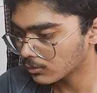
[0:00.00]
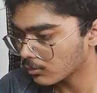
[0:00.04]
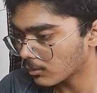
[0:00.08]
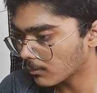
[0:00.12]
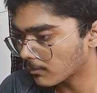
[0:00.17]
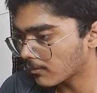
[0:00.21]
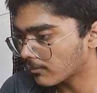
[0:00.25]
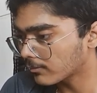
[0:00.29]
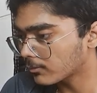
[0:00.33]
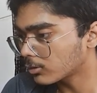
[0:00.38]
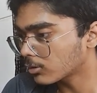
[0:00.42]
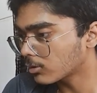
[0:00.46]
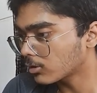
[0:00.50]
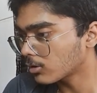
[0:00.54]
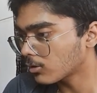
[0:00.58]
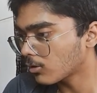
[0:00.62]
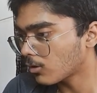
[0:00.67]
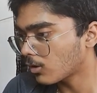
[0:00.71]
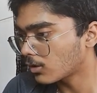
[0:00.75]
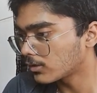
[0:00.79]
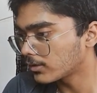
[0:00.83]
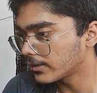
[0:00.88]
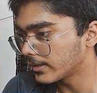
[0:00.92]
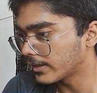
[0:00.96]
I'm not gonna
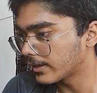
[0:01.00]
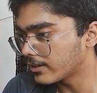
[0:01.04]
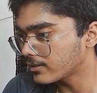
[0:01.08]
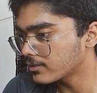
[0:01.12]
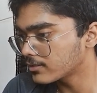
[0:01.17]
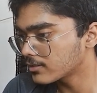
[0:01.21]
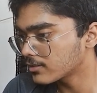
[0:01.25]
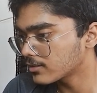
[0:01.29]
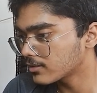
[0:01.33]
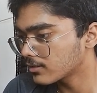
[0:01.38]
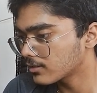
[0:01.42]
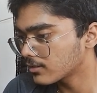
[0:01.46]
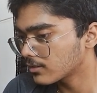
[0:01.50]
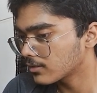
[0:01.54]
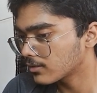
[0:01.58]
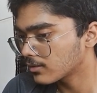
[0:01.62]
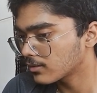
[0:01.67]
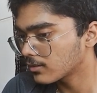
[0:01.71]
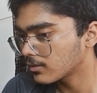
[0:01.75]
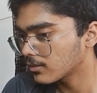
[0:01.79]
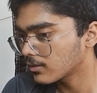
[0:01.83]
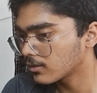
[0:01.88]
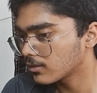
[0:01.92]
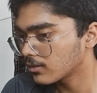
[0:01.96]
call yet.
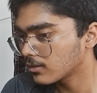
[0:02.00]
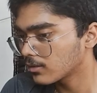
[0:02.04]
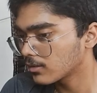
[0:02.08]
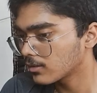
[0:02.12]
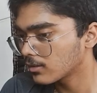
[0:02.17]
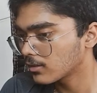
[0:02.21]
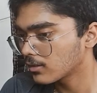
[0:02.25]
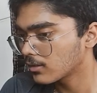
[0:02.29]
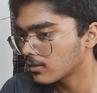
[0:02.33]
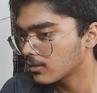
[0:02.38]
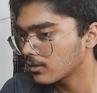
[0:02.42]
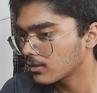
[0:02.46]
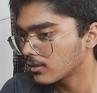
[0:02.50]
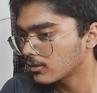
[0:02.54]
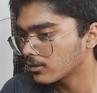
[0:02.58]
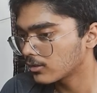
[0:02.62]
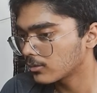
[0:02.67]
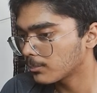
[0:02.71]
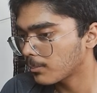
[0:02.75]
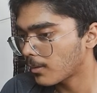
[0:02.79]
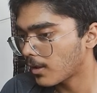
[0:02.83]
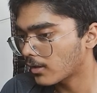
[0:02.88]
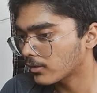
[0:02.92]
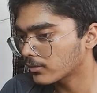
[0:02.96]
It's
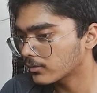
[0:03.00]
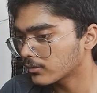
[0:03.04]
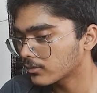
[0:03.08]
fast.